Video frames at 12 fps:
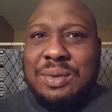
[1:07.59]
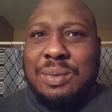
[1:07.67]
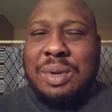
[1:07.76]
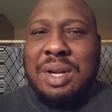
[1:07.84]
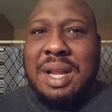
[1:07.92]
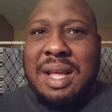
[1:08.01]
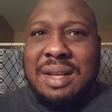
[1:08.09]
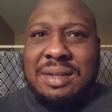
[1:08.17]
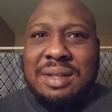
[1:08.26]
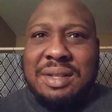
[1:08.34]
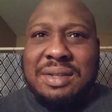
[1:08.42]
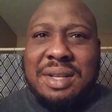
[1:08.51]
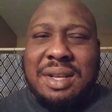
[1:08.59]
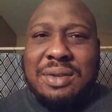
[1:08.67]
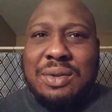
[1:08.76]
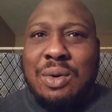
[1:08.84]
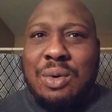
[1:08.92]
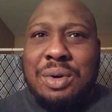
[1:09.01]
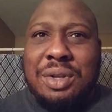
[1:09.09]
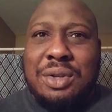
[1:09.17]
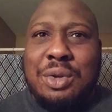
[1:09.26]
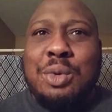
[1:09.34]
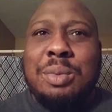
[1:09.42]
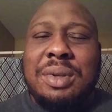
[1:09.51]
is what it actually says, or in
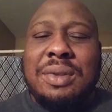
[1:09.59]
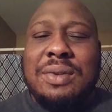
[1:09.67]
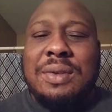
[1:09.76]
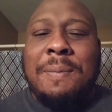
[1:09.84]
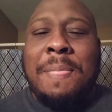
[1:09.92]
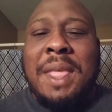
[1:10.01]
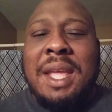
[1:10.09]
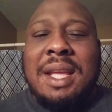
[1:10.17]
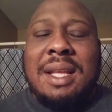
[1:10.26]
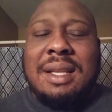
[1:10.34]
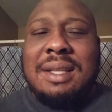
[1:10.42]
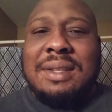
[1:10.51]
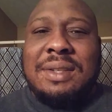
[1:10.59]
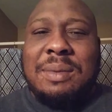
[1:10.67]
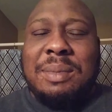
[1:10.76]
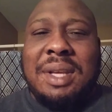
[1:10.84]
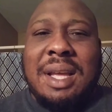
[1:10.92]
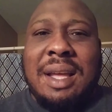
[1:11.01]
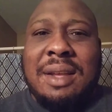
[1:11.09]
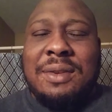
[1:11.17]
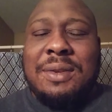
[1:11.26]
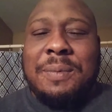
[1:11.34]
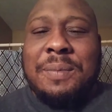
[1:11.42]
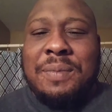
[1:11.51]
humans. Listen to me,
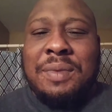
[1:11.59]
guys.